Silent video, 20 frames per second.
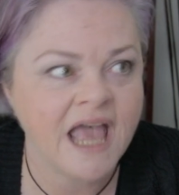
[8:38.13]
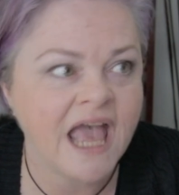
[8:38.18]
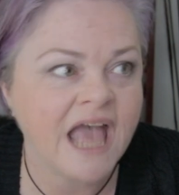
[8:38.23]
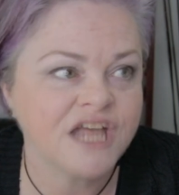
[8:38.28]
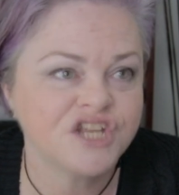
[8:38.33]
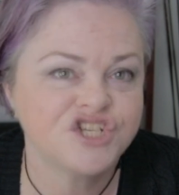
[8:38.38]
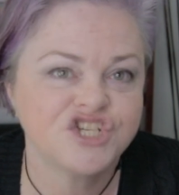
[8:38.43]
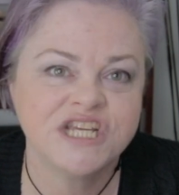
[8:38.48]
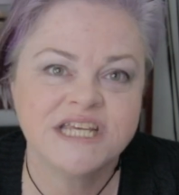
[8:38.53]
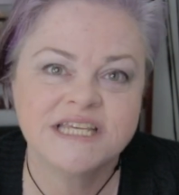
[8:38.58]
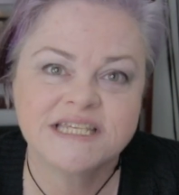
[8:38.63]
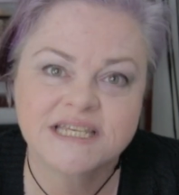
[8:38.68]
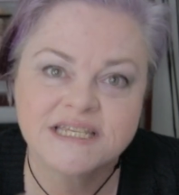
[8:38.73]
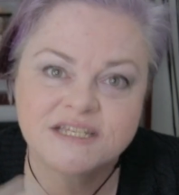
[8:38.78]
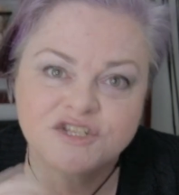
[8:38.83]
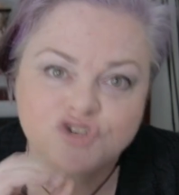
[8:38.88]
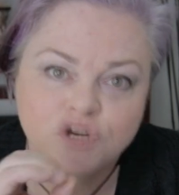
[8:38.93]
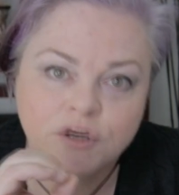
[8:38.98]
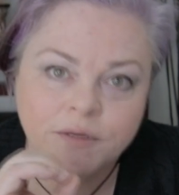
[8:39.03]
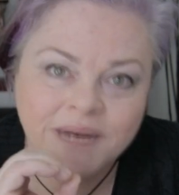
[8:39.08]
and she's
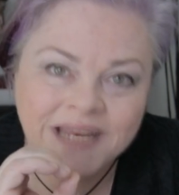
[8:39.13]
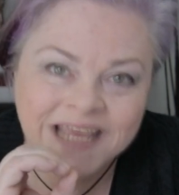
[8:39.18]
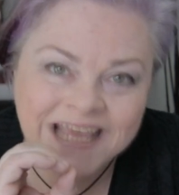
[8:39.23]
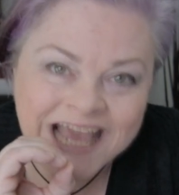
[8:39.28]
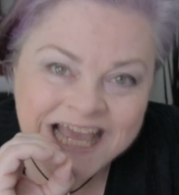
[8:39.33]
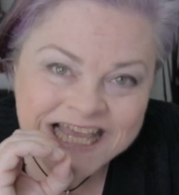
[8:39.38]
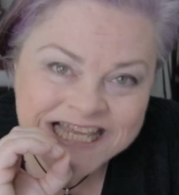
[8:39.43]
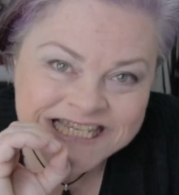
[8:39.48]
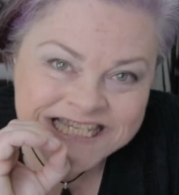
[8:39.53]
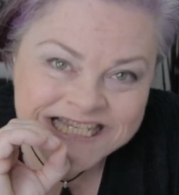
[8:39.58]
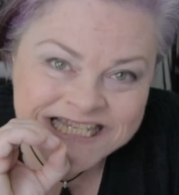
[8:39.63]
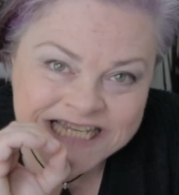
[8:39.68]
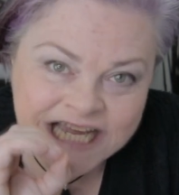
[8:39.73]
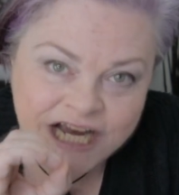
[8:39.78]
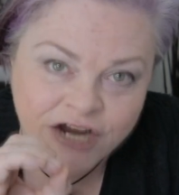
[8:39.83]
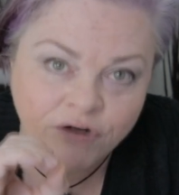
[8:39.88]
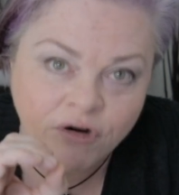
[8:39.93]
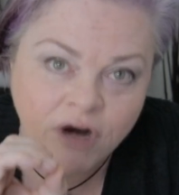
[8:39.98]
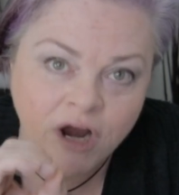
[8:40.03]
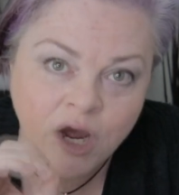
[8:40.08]
contributing
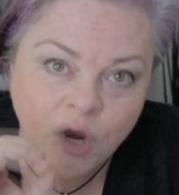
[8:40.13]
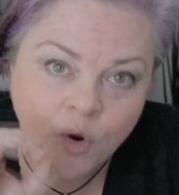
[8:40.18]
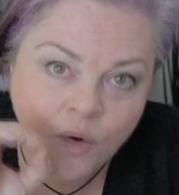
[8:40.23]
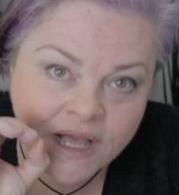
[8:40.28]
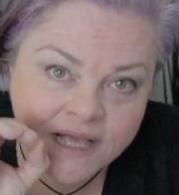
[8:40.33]
0